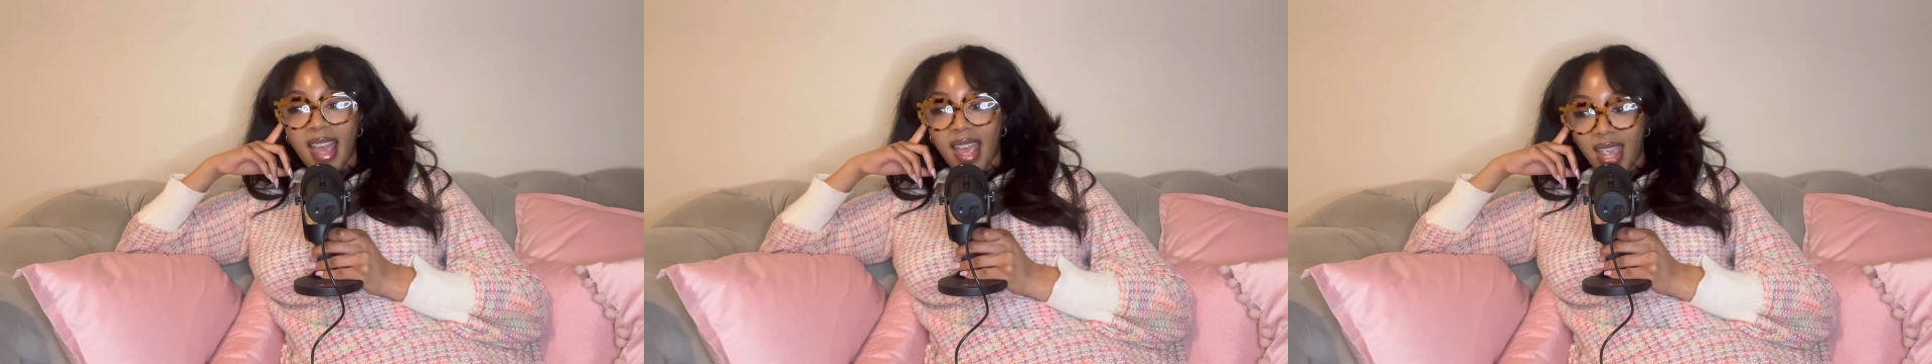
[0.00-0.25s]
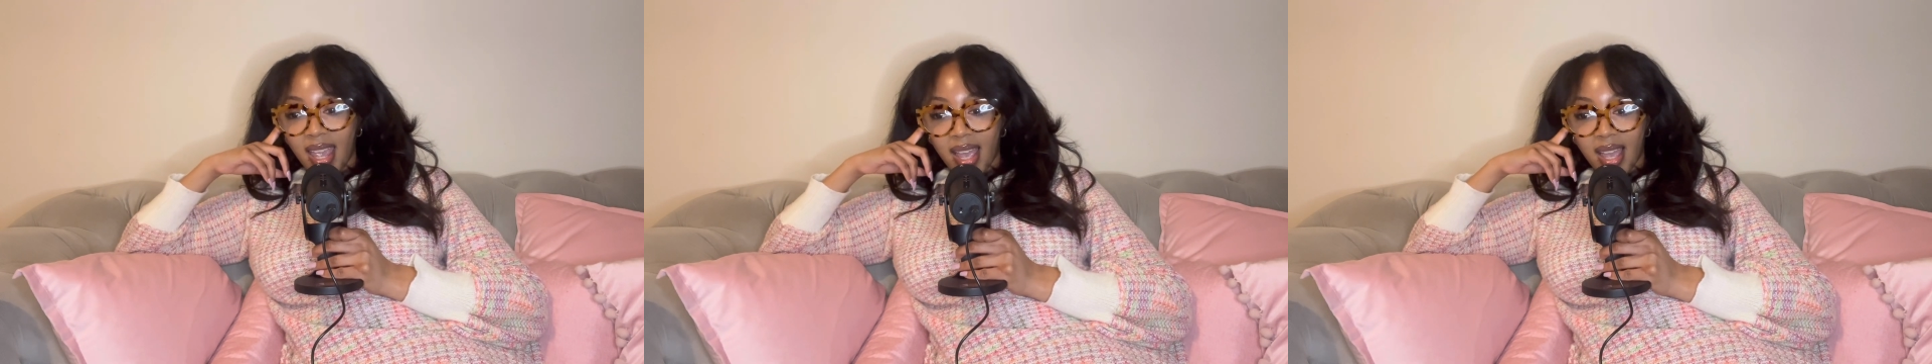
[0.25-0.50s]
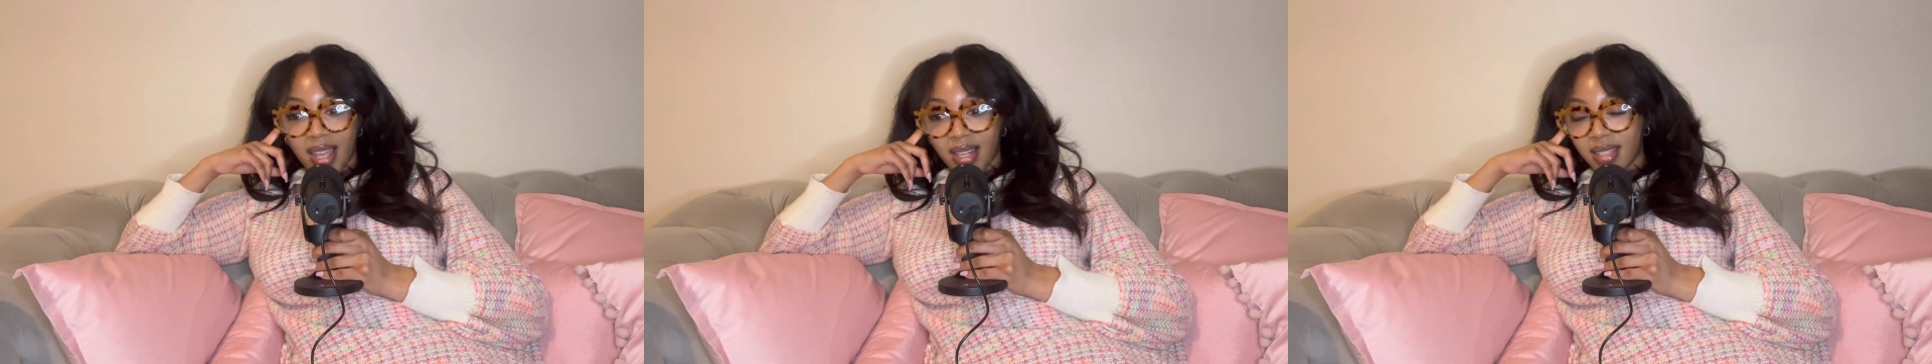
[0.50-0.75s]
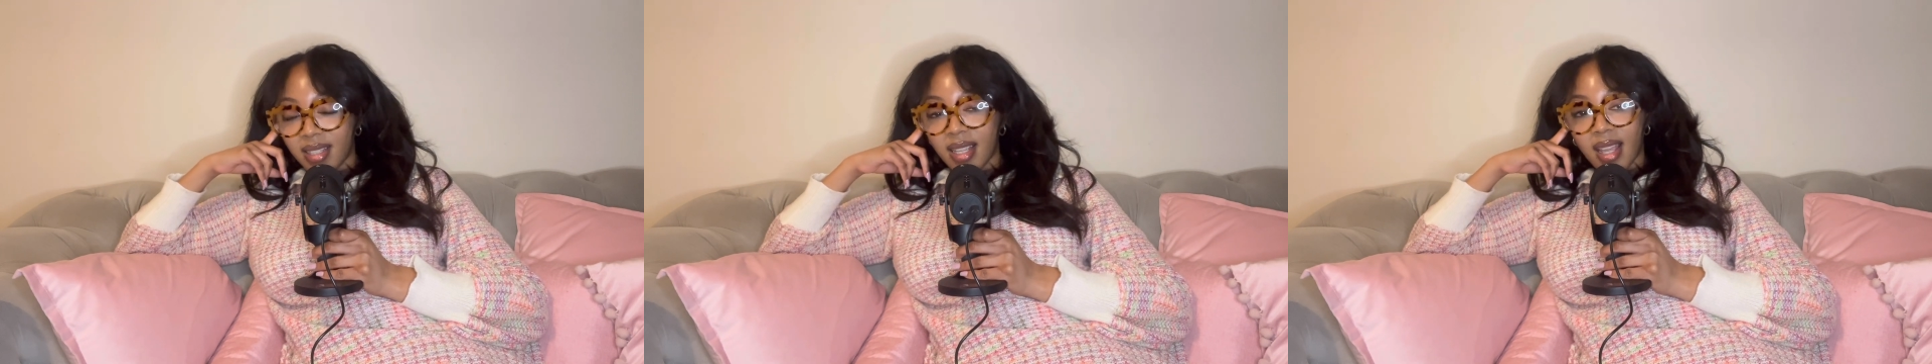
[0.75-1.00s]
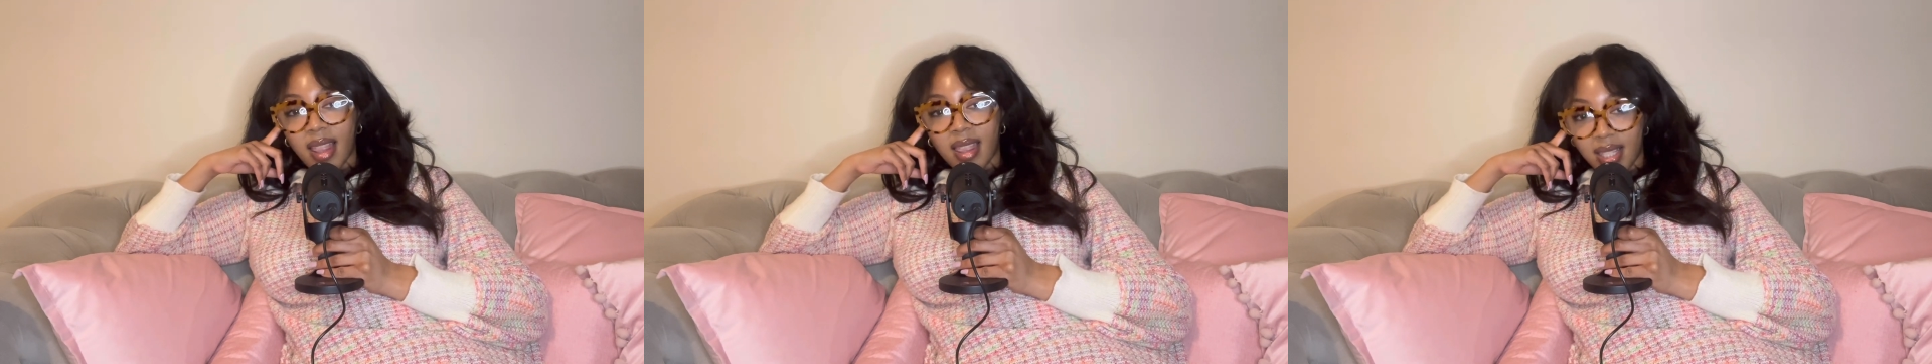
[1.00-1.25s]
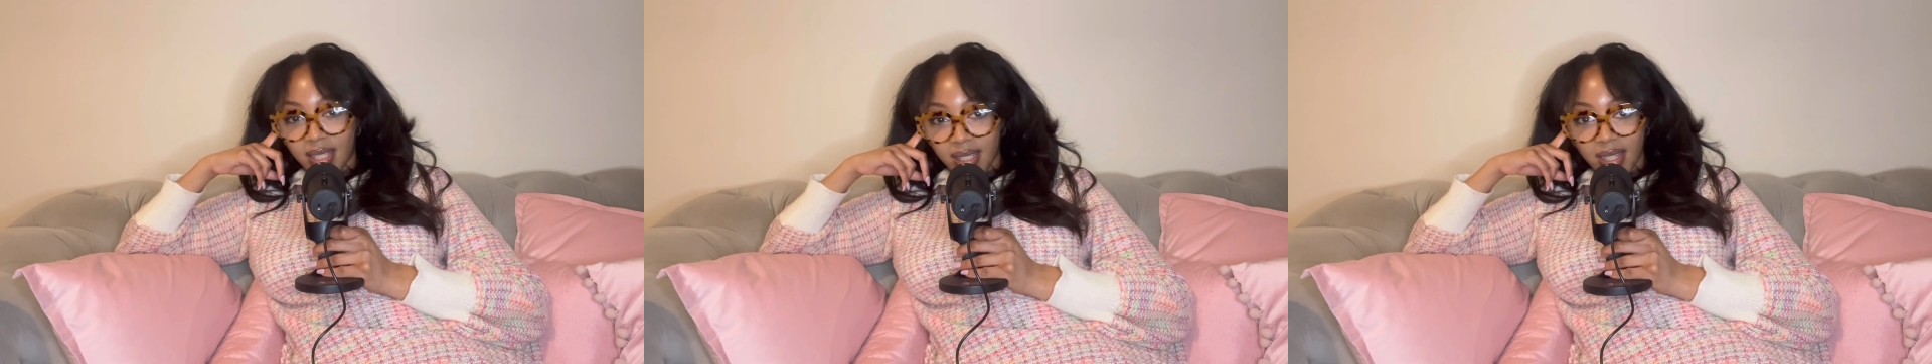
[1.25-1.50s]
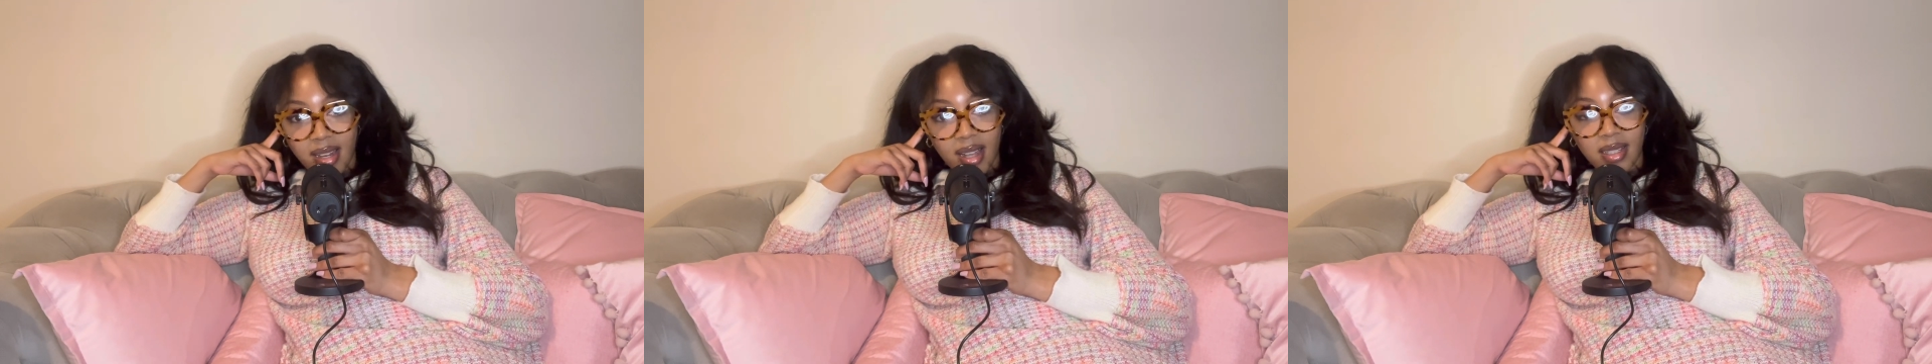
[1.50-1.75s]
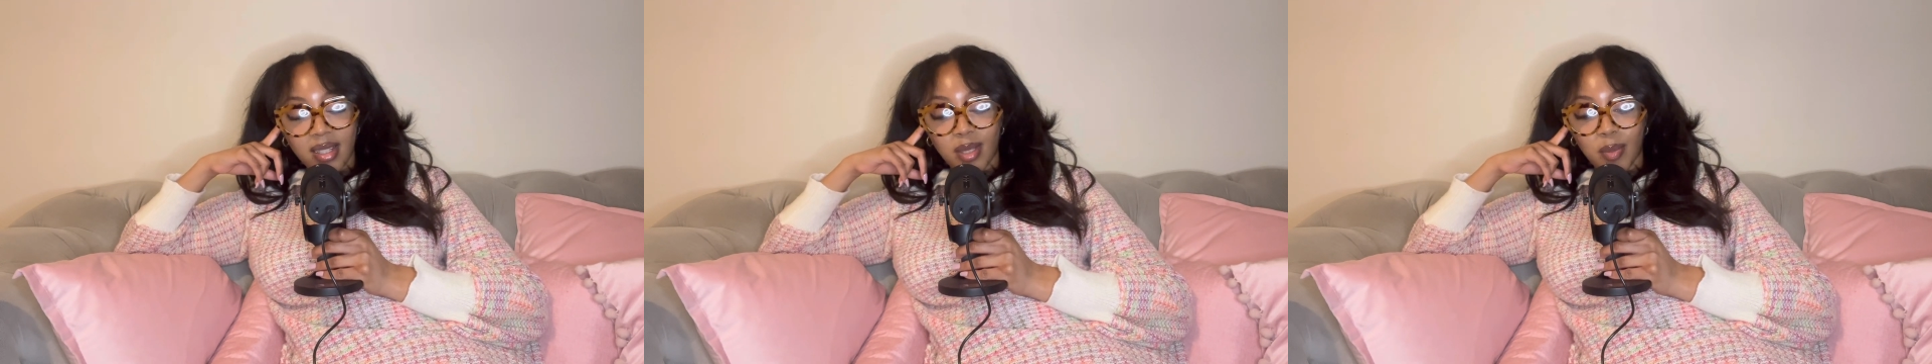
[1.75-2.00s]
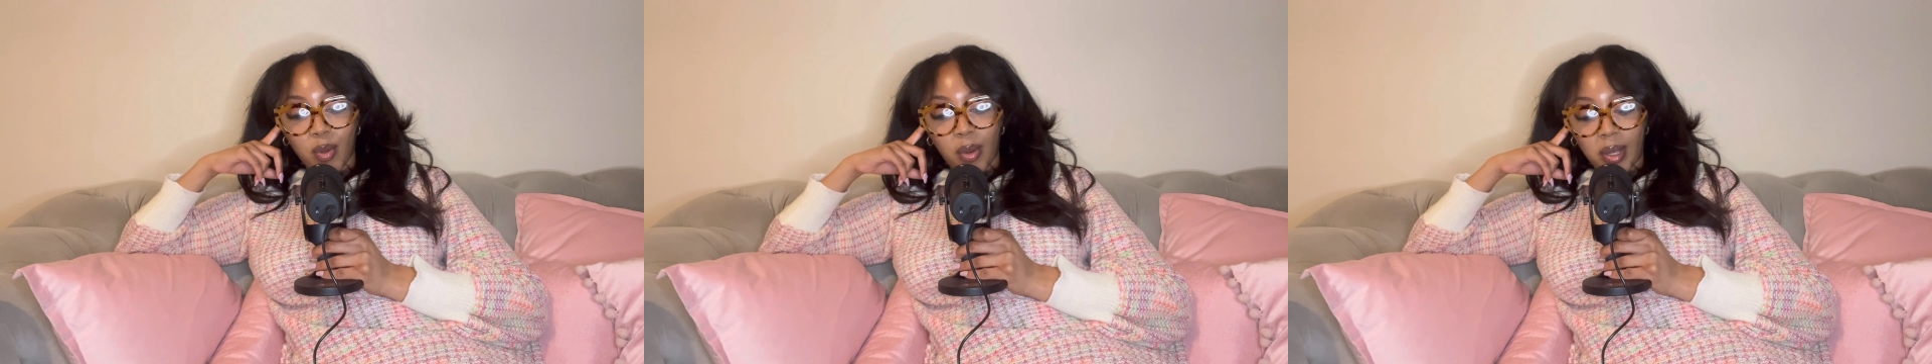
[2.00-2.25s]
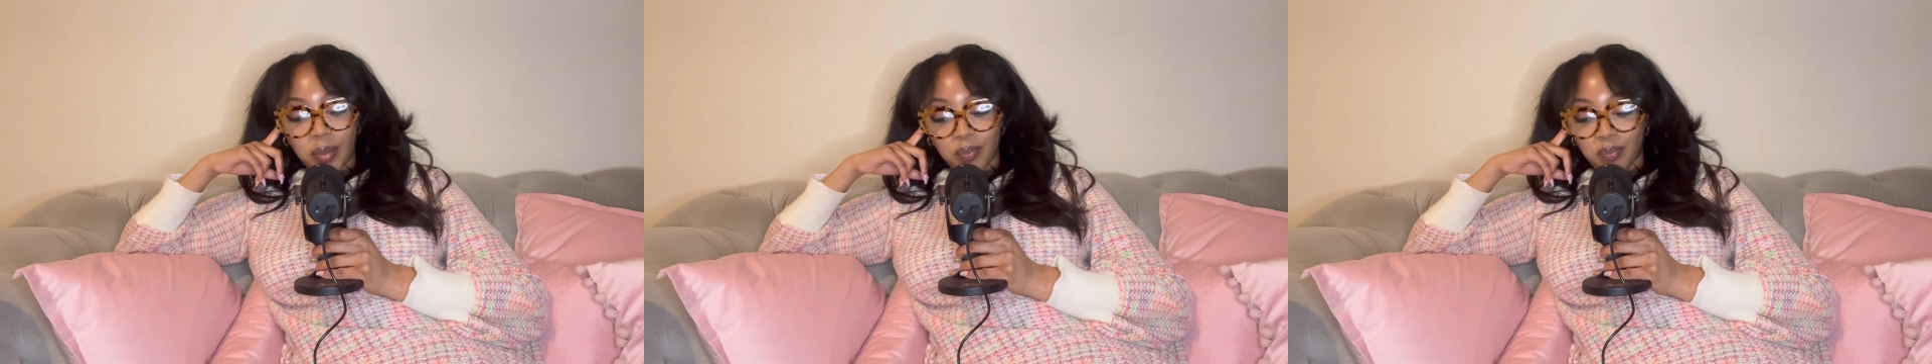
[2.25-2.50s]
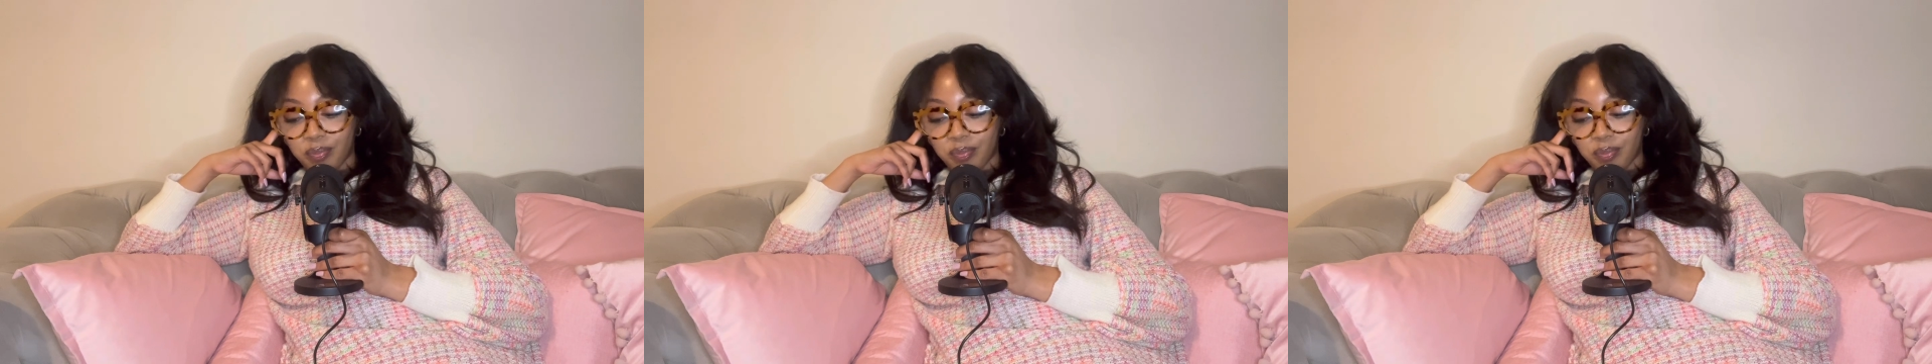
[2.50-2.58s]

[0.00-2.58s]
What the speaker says: And this did not disappoint.